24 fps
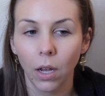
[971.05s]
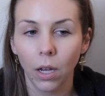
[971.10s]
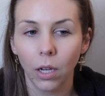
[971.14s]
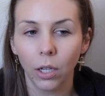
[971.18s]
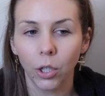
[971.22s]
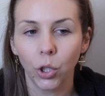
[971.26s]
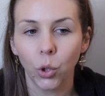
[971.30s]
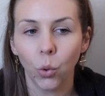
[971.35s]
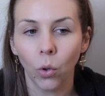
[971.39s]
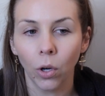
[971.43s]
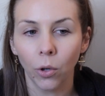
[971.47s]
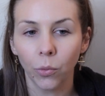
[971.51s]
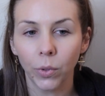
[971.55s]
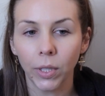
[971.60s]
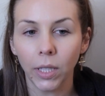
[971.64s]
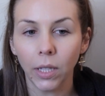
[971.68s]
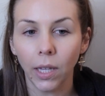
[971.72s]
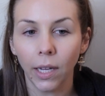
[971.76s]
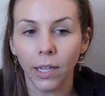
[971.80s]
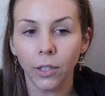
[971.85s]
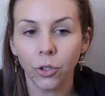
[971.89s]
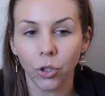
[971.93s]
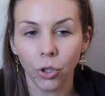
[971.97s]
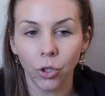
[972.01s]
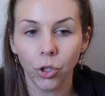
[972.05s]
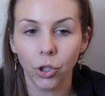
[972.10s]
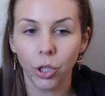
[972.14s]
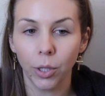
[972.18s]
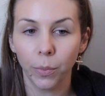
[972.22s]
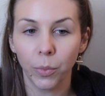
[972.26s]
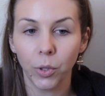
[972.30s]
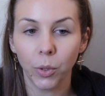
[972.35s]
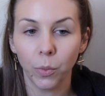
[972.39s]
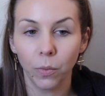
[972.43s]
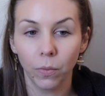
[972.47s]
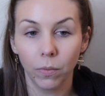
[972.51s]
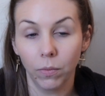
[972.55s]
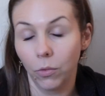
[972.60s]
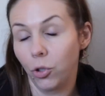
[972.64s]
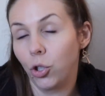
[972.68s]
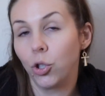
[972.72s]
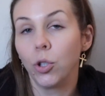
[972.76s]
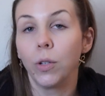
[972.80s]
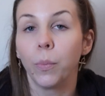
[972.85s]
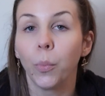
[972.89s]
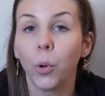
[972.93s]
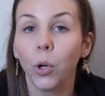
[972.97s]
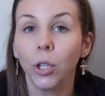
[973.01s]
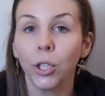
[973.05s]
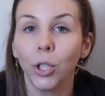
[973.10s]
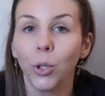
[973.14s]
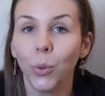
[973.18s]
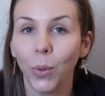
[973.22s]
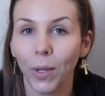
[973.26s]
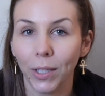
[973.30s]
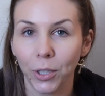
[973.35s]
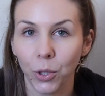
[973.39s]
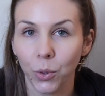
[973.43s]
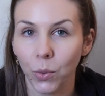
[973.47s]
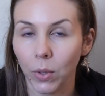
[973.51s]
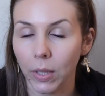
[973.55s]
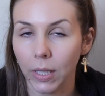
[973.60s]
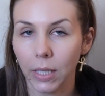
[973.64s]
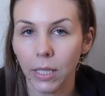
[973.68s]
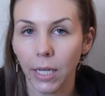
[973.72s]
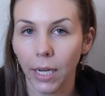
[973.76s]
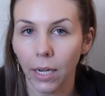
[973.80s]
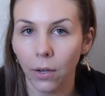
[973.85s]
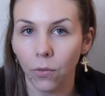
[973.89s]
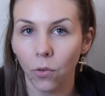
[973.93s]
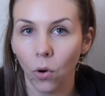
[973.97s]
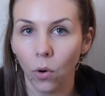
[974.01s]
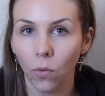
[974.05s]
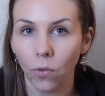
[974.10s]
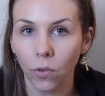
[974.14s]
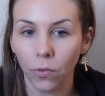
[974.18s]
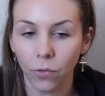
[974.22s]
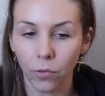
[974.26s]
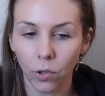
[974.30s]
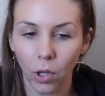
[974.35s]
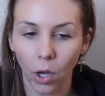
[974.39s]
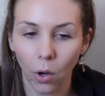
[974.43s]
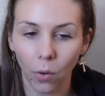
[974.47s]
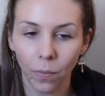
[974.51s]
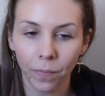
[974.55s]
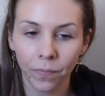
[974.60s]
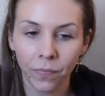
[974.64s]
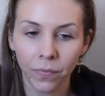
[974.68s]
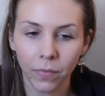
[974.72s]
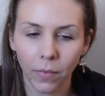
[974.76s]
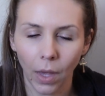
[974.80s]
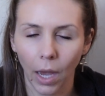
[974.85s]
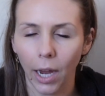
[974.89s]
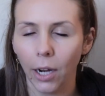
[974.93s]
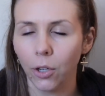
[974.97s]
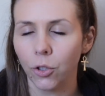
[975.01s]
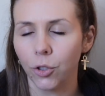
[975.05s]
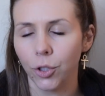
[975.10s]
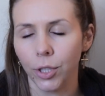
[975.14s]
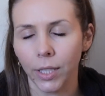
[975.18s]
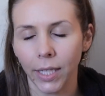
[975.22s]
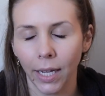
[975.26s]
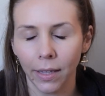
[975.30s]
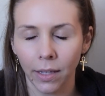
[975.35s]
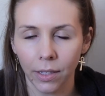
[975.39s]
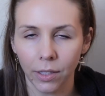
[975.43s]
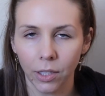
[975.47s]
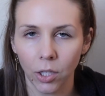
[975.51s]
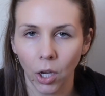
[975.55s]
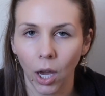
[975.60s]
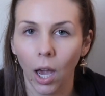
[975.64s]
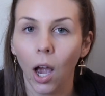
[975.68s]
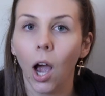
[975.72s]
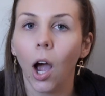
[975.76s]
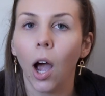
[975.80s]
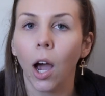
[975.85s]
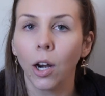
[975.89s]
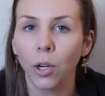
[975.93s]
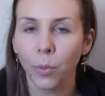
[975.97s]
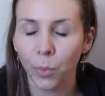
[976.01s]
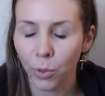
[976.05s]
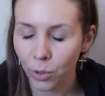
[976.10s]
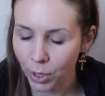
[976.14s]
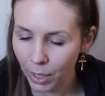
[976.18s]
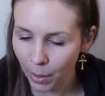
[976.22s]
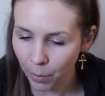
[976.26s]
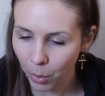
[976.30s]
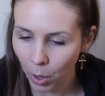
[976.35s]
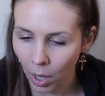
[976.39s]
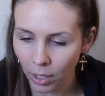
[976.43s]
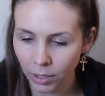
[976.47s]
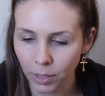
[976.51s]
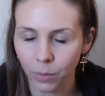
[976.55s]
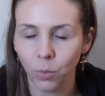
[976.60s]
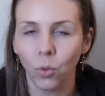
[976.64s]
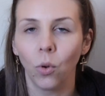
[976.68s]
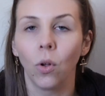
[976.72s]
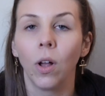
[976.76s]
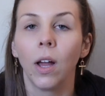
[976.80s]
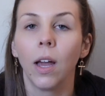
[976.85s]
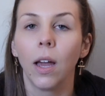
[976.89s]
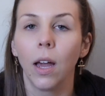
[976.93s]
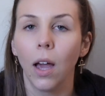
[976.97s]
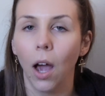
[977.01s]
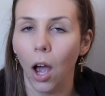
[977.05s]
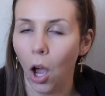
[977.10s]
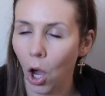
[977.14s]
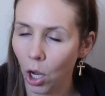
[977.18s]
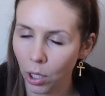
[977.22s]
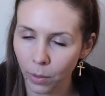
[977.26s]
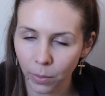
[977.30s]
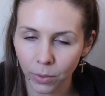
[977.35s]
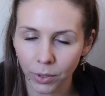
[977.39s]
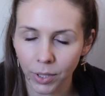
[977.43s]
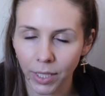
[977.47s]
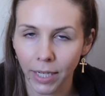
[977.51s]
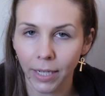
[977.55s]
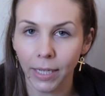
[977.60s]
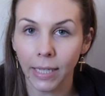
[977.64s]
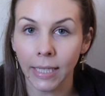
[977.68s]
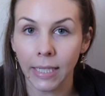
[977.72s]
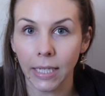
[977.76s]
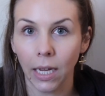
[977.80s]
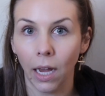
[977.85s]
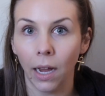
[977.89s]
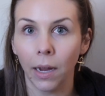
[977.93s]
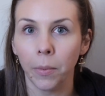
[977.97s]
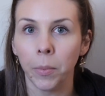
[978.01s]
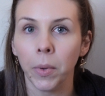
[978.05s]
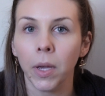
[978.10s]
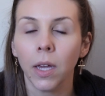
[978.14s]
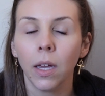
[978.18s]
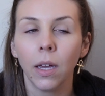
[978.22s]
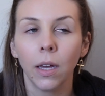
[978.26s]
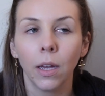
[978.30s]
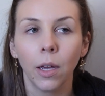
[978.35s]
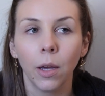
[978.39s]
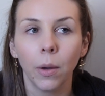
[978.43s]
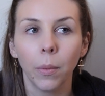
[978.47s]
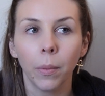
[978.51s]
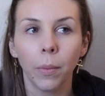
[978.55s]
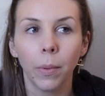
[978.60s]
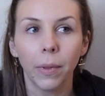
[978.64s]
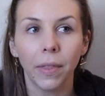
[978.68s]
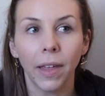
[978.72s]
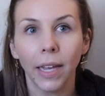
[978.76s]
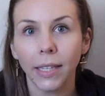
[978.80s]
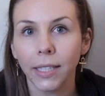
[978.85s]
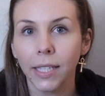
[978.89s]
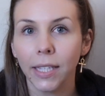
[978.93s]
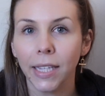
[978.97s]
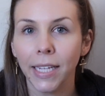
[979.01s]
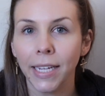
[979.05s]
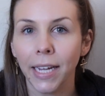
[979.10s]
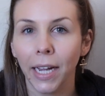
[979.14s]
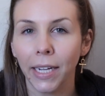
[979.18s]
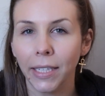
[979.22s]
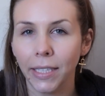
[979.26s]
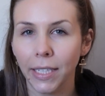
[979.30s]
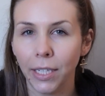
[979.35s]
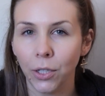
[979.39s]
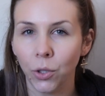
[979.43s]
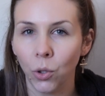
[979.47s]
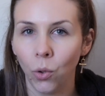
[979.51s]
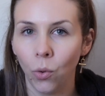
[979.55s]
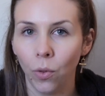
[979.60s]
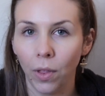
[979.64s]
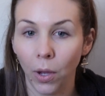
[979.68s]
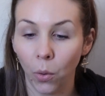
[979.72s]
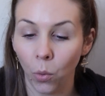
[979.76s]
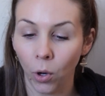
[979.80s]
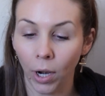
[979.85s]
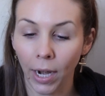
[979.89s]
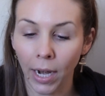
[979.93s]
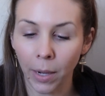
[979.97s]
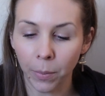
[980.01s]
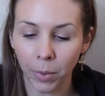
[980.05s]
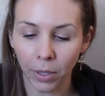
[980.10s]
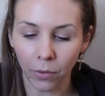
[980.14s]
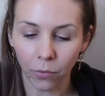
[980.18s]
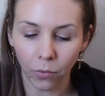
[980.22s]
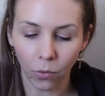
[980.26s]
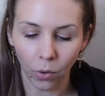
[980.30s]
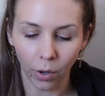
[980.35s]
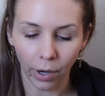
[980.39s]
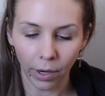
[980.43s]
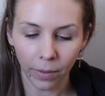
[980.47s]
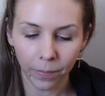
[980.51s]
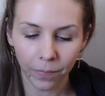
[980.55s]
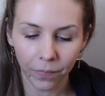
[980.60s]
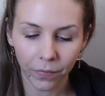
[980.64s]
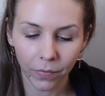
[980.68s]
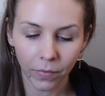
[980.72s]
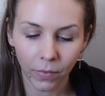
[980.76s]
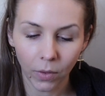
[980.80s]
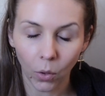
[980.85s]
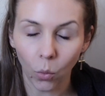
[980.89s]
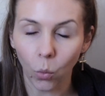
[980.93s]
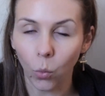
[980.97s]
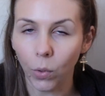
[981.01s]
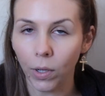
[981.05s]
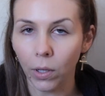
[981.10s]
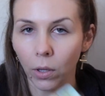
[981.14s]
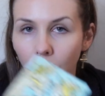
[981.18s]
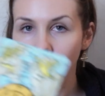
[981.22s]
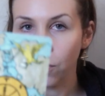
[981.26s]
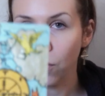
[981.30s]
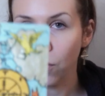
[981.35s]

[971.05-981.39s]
Your relationships should put you into a state of overflow. I understand that's not 100% possible 100% of the time, but that's the ideal that we're aiming for. Wheel of